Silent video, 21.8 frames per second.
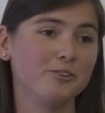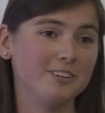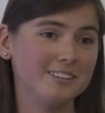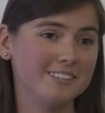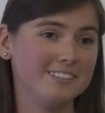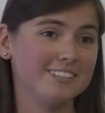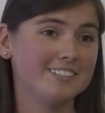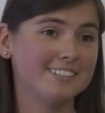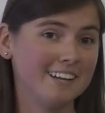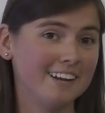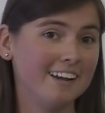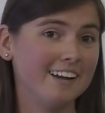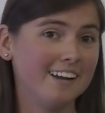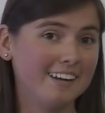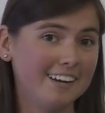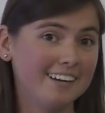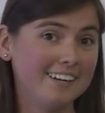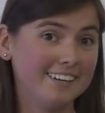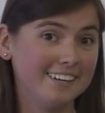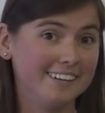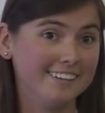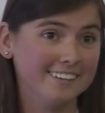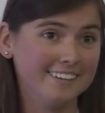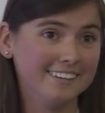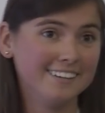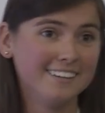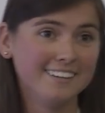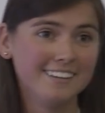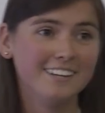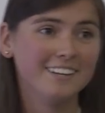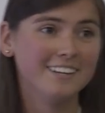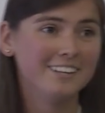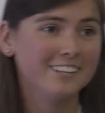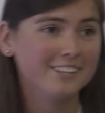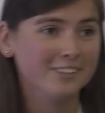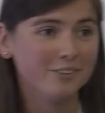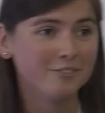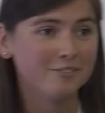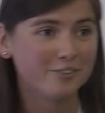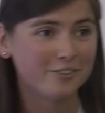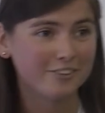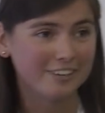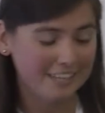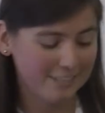you understand Hungarian.
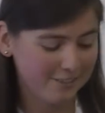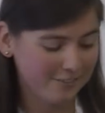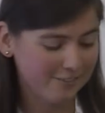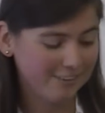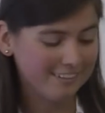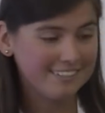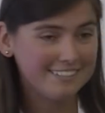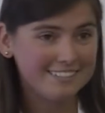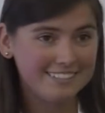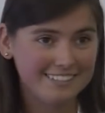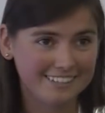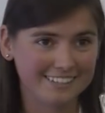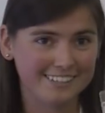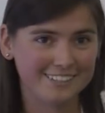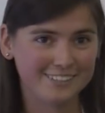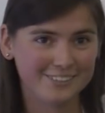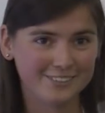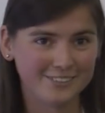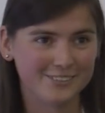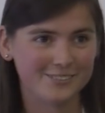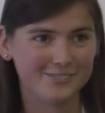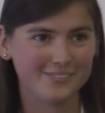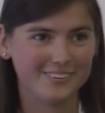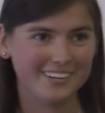Don't forget to add a sticker to your